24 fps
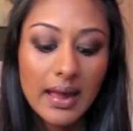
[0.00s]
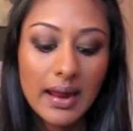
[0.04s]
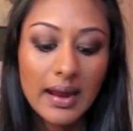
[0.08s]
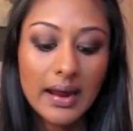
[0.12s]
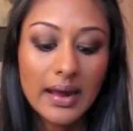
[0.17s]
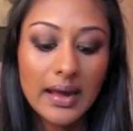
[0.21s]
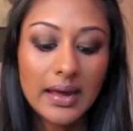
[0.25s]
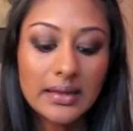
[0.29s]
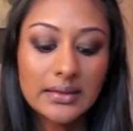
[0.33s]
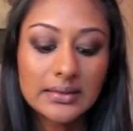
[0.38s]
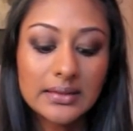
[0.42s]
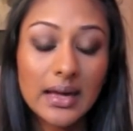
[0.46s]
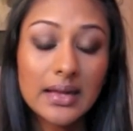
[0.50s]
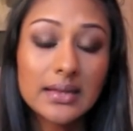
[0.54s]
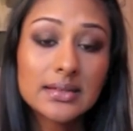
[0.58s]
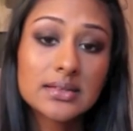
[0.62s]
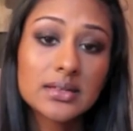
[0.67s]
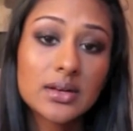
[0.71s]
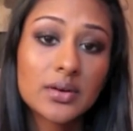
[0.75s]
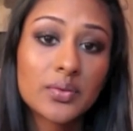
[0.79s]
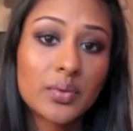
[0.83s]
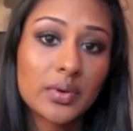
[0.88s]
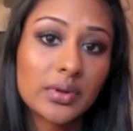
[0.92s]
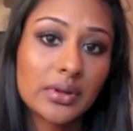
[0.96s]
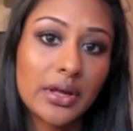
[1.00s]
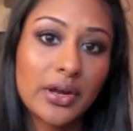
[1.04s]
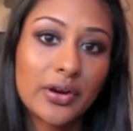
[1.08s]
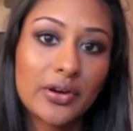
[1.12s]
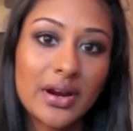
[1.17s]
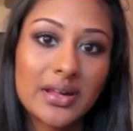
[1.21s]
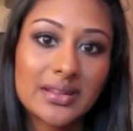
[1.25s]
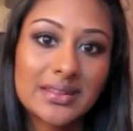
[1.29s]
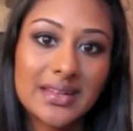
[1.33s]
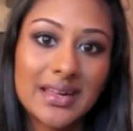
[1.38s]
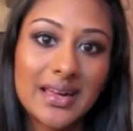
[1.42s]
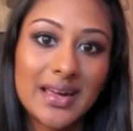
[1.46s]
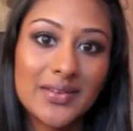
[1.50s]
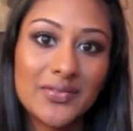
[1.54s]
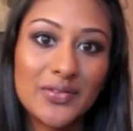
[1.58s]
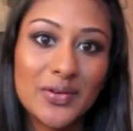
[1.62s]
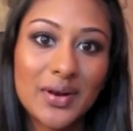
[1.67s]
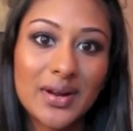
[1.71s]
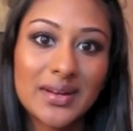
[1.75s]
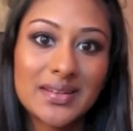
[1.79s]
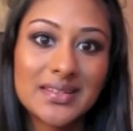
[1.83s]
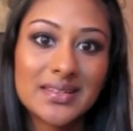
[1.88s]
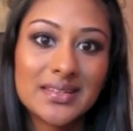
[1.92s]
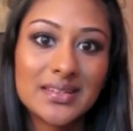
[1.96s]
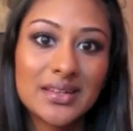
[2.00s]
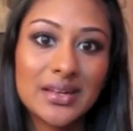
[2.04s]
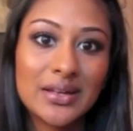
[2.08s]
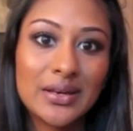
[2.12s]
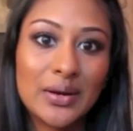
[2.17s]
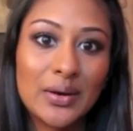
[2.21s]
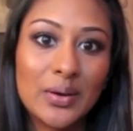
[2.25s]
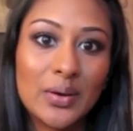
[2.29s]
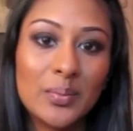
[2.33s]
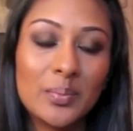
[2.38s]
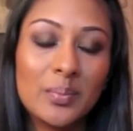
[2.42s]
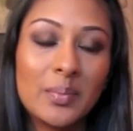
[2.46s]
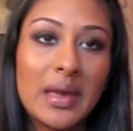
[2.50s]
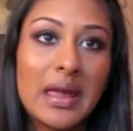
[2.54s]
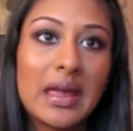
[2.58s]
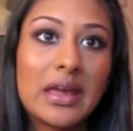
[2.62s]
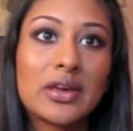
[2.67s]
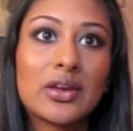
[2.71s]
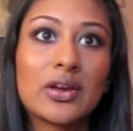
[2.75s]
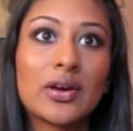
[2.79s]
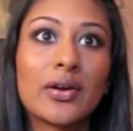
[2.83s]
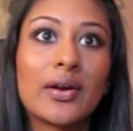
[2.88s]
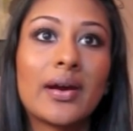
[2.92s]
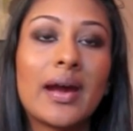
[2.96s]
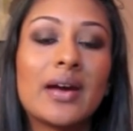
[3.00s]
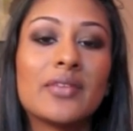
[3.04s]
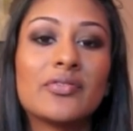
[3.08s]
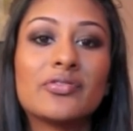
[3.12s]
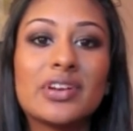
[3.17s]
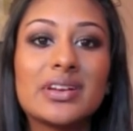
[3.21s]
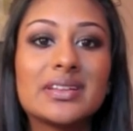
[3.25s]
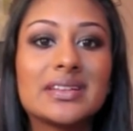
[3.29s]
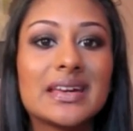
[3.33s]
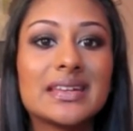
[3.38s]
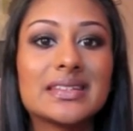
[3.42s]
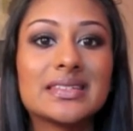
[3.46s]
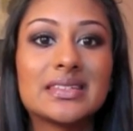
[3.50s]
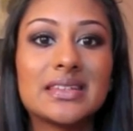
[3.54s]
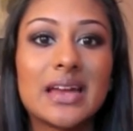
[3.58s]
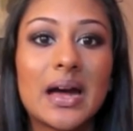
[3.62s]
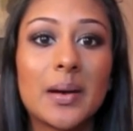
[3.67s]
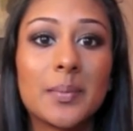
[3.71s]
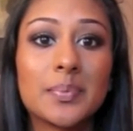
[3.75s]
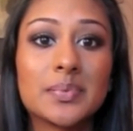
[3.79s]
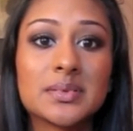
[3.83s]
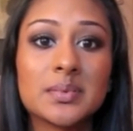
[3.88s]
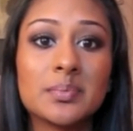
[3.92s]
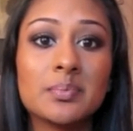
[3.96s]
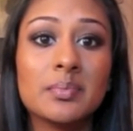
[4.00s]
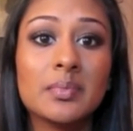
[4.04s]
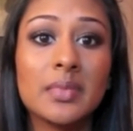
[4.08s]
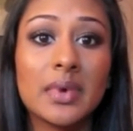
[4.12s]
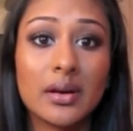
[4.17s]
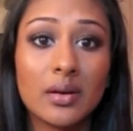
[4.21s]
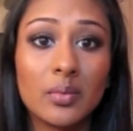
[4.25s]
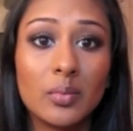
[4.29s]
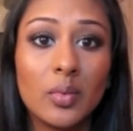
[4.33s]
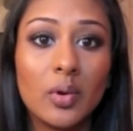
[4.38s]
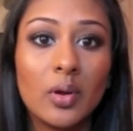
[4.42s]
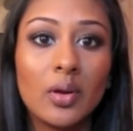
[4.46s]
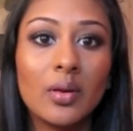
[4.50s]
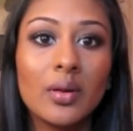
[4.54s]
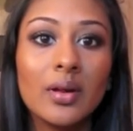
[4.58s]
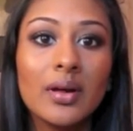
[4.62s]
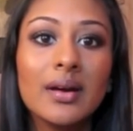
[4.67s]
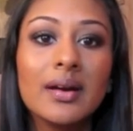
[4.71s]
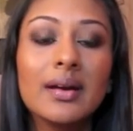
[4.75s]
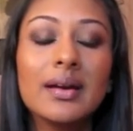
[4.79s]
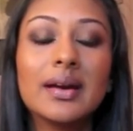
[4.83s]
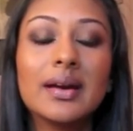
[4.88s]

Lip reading: And that's a really great thing. If you can, you know, make your everyday steps minimal,